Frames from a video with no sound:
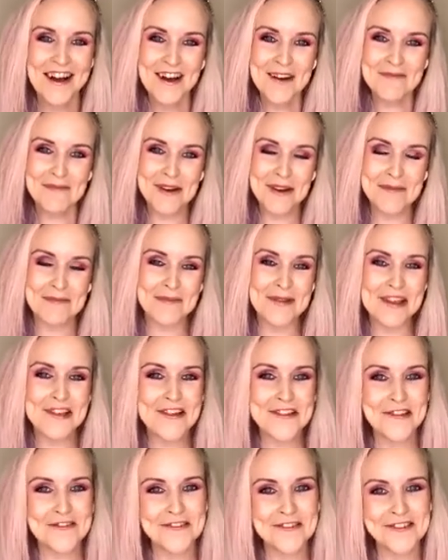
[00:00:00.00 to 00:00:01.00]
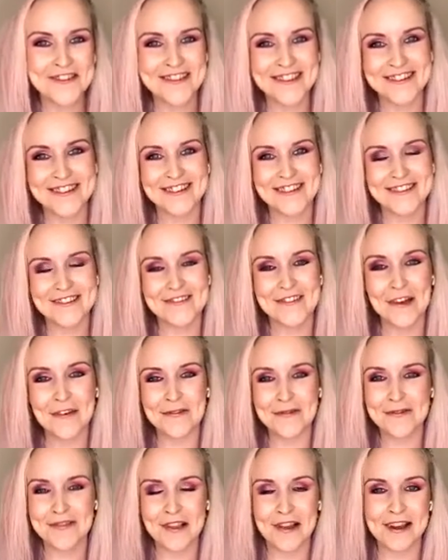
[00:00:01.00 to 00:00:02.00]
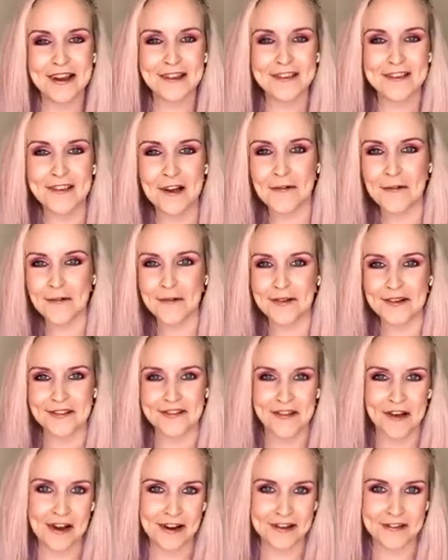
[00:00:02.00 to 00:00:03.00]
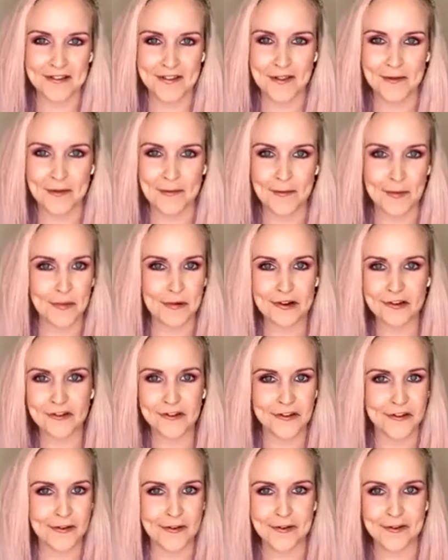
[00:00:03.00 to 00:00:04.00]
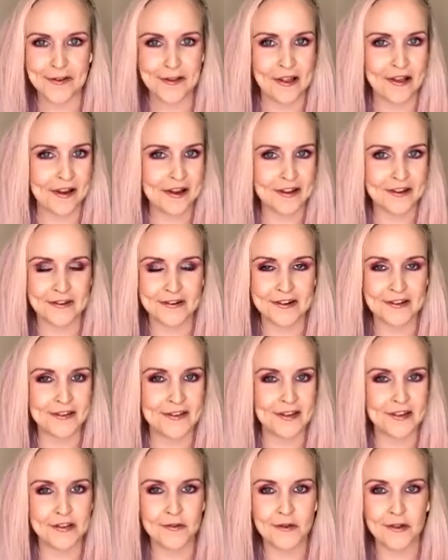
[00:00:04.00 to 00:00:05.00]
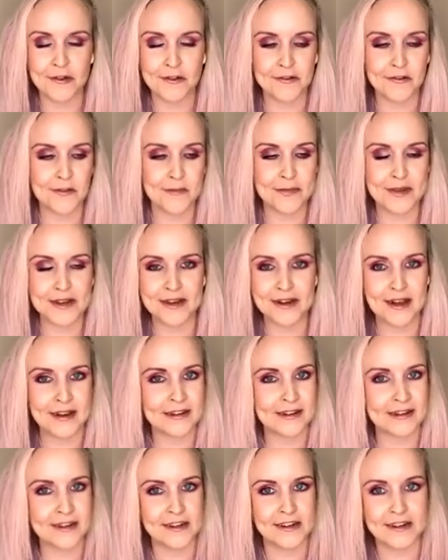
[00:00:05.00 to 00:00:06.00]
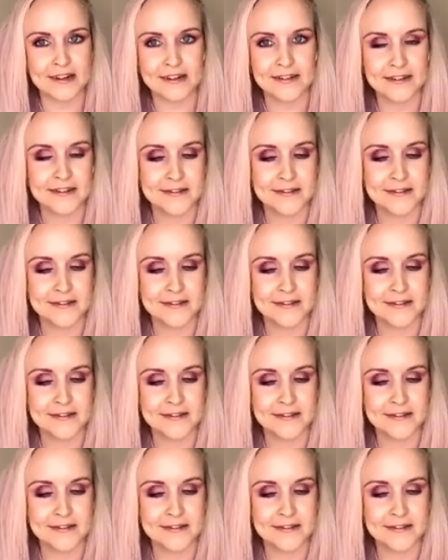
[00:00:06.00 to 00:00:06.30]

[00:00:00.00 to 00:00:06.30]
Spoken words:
But be sure to don't like suffer in silence with your point shoes. Like, honestly, you should not be in agony.